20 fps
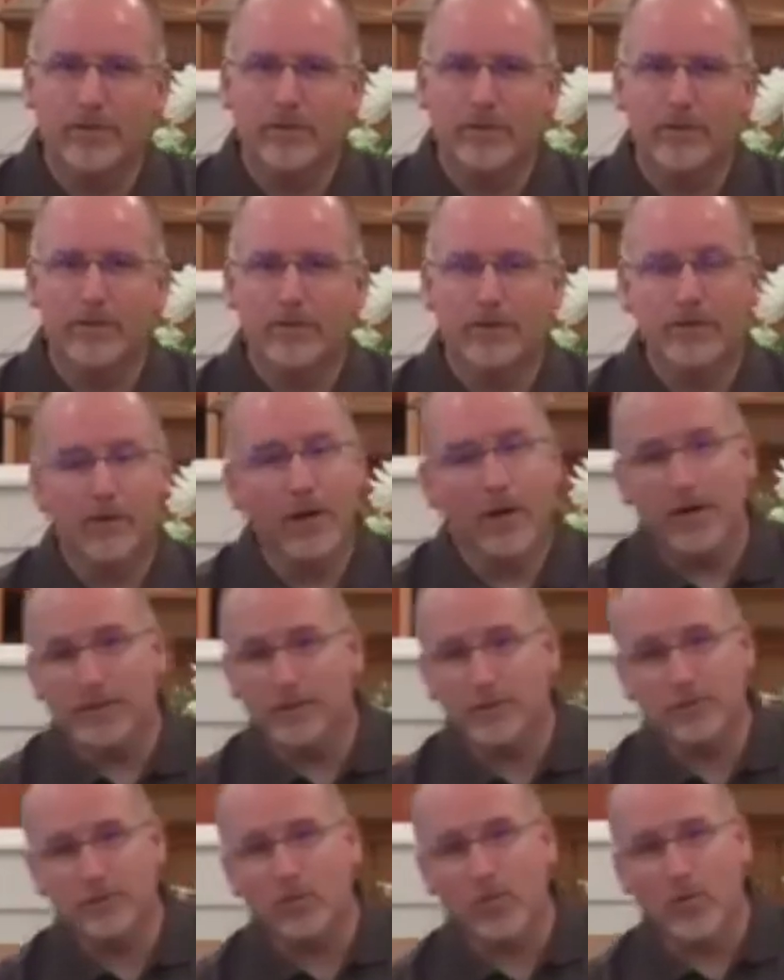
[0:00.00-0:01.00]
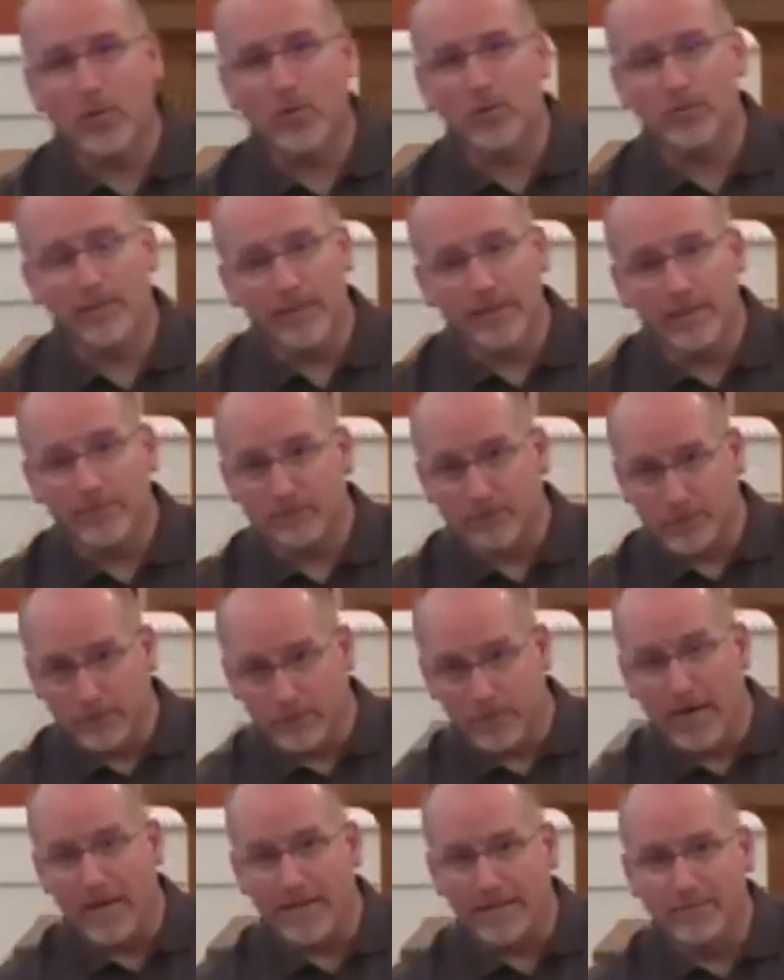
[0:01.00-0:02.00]
Not as the world gives
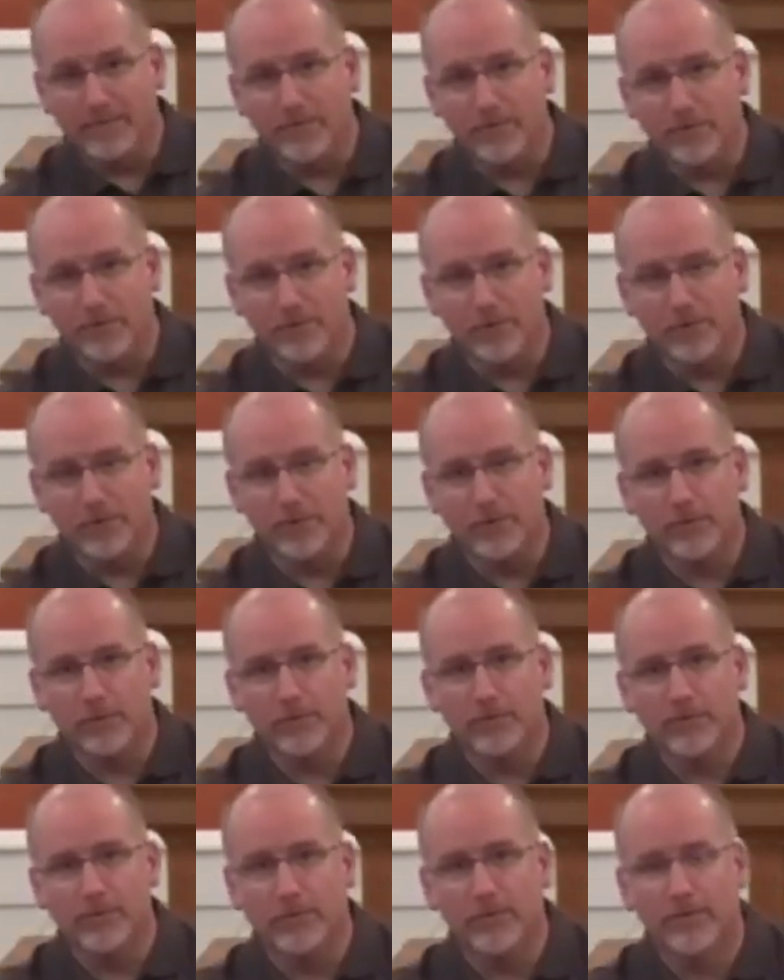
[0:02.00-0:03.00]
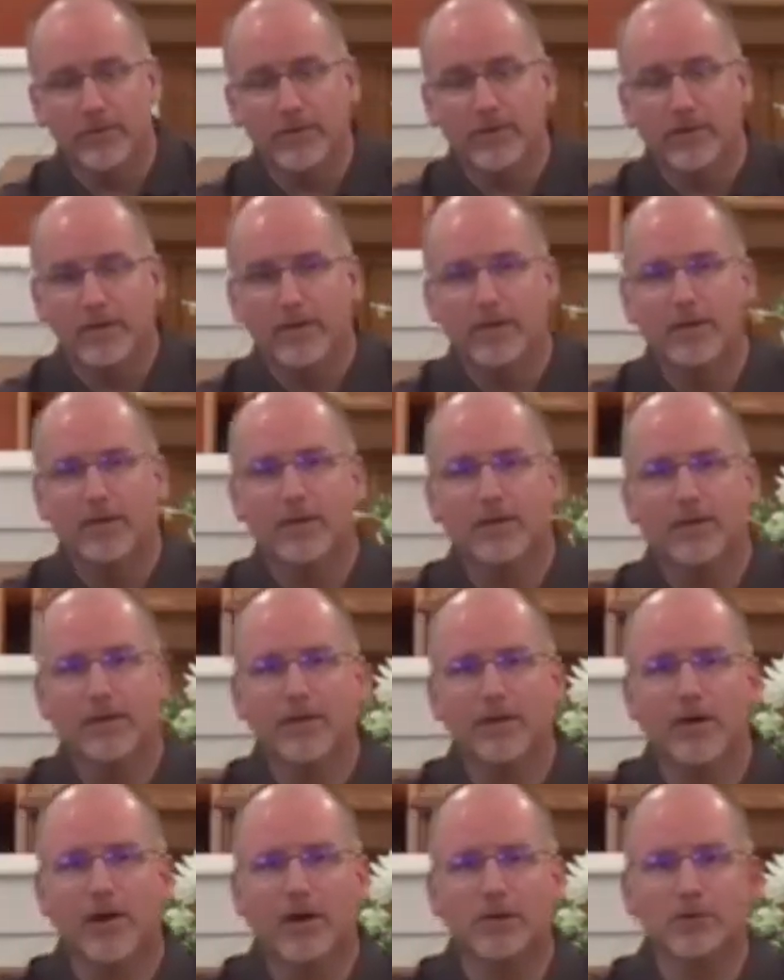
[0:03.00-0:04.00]
do I give it to you.
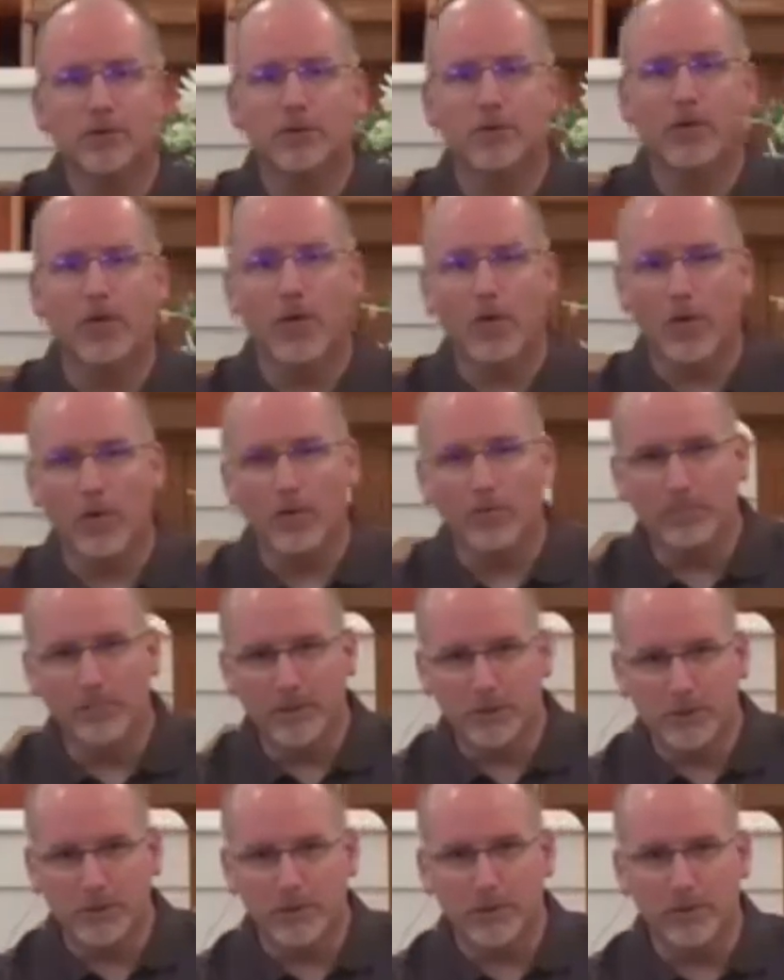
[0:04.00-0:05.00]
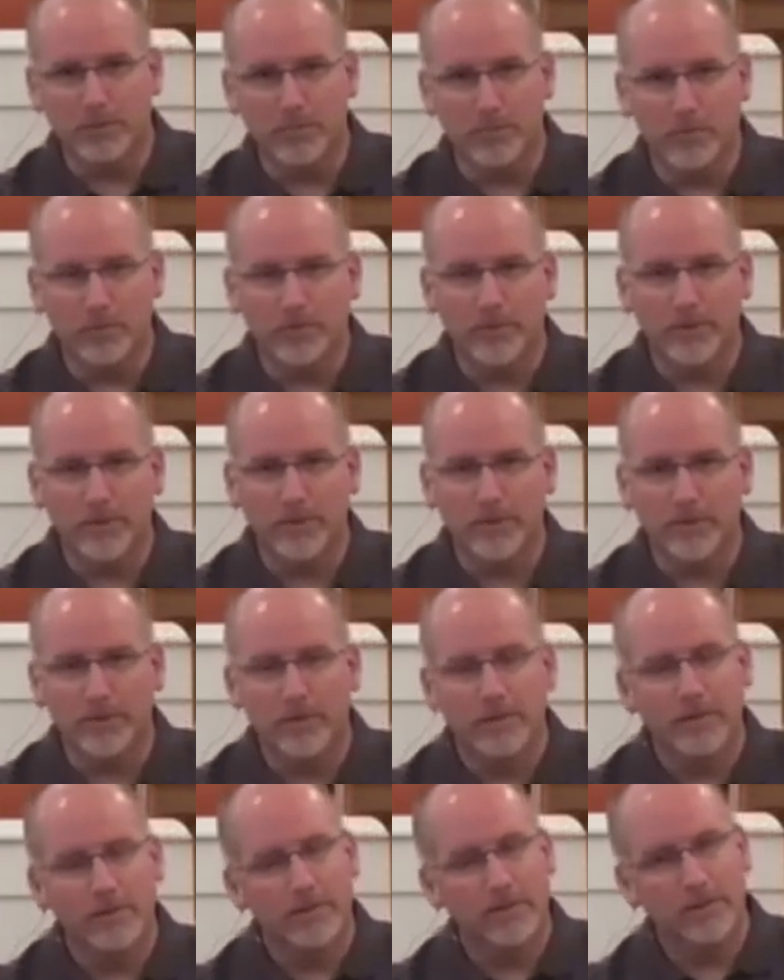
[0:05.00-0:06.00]
Let not your heart be troubled,
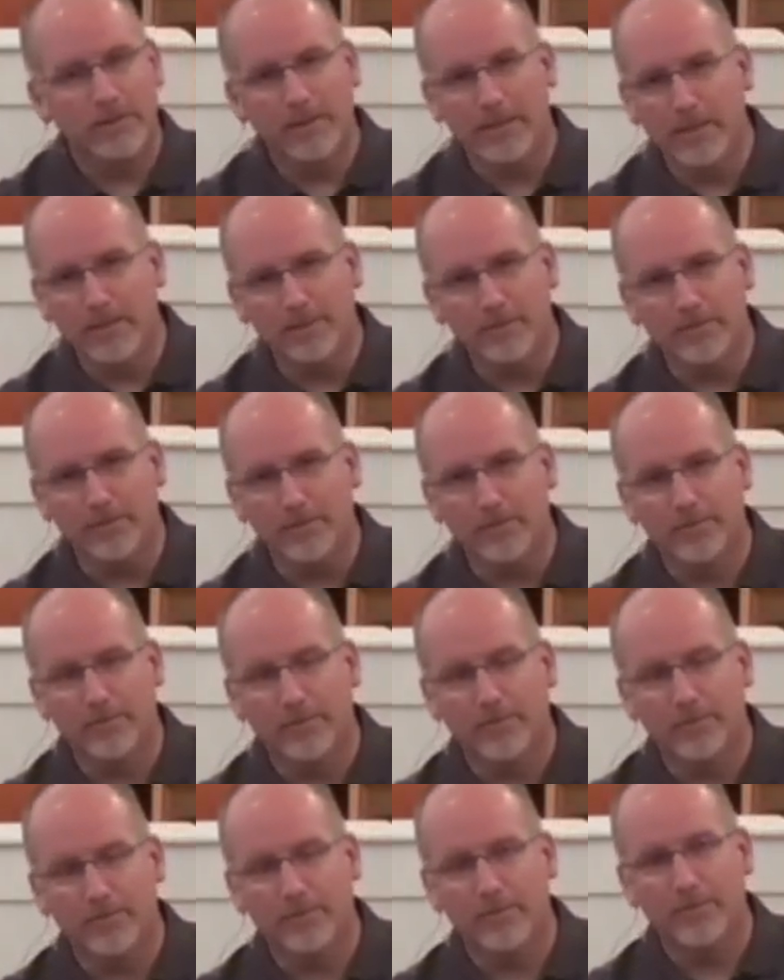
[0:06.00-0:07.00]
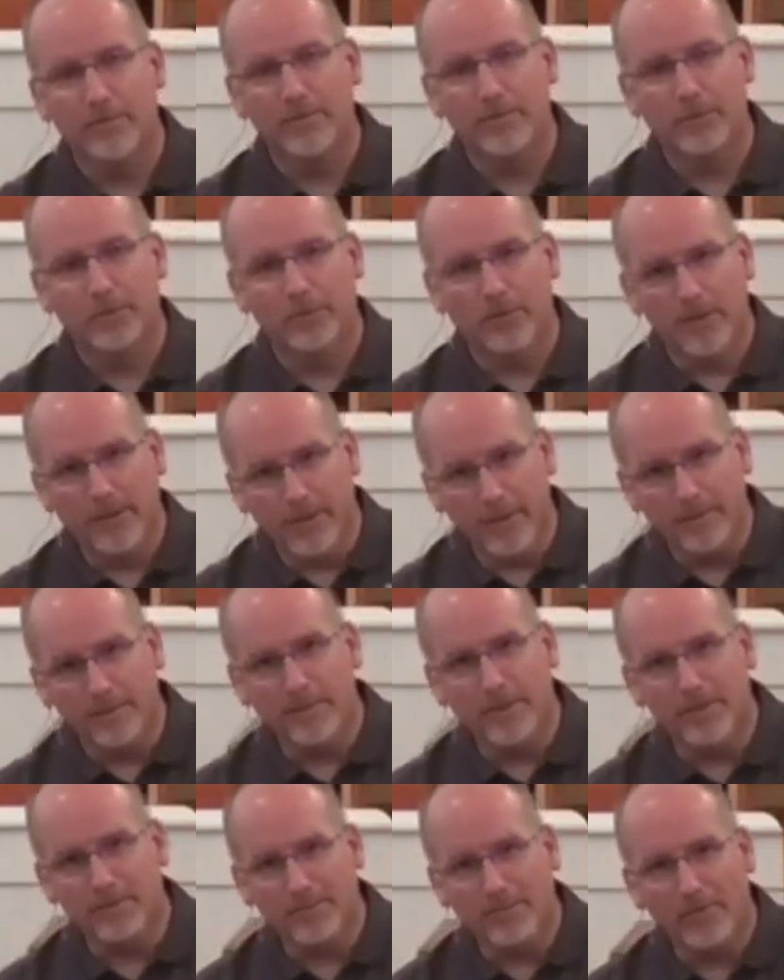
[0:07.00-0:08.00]
neither let it
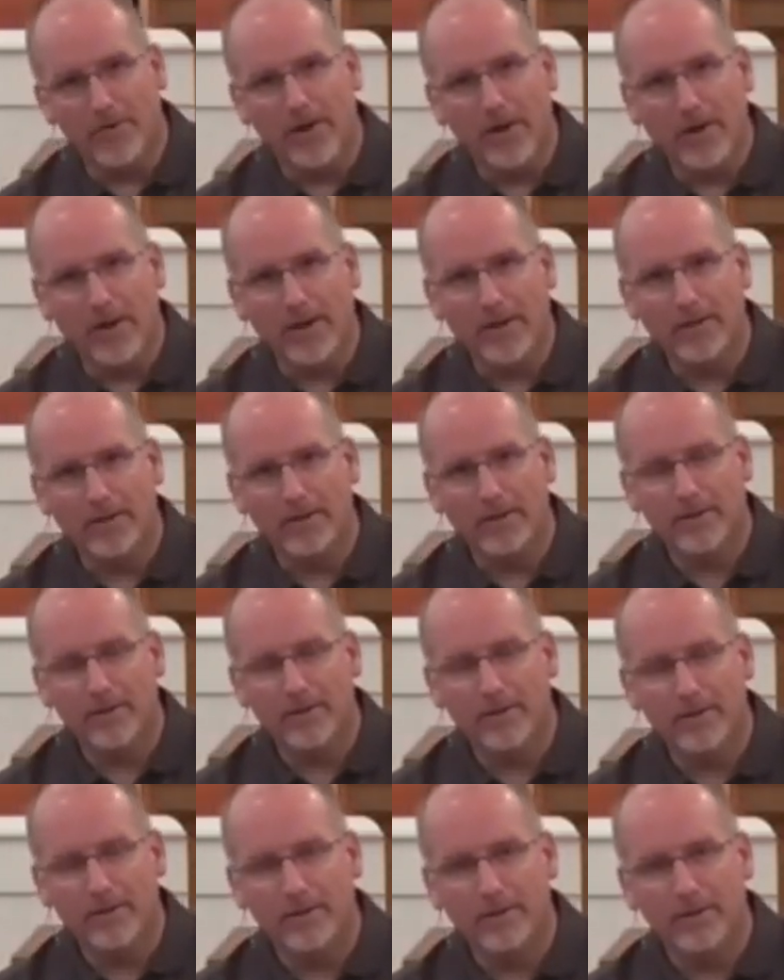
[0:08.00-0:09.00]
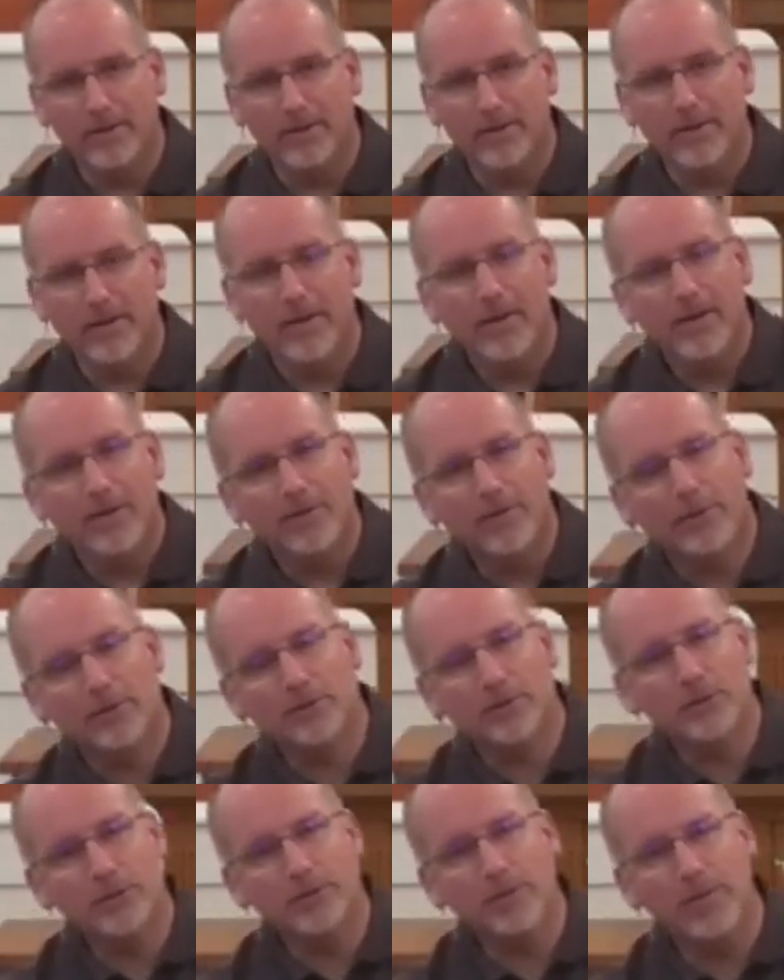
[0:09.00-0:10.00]
be afraid. There's
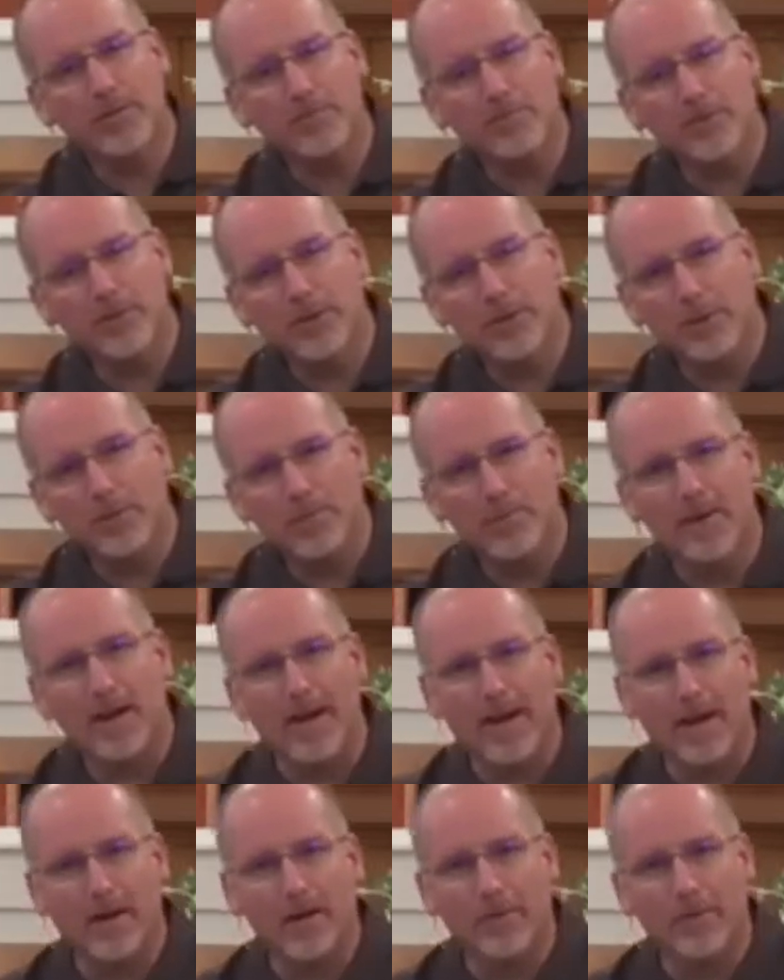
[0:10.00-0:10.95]
something about